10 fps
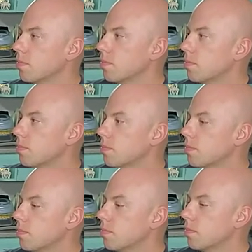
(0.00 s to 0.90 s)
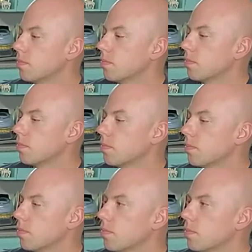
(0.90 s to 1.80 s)

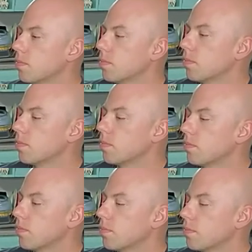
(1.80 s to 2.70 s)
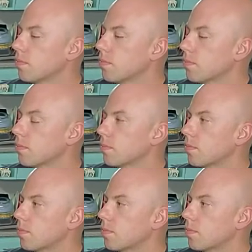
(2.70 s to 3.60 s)

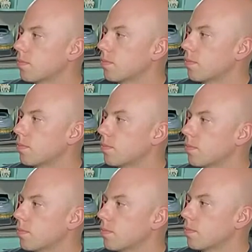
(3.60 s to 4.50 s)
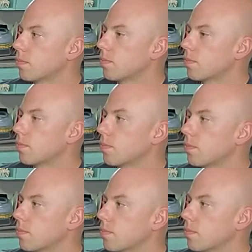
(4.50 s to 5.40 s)

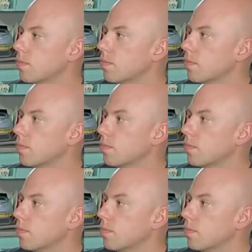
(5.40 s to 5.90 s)
This person isn't speaking.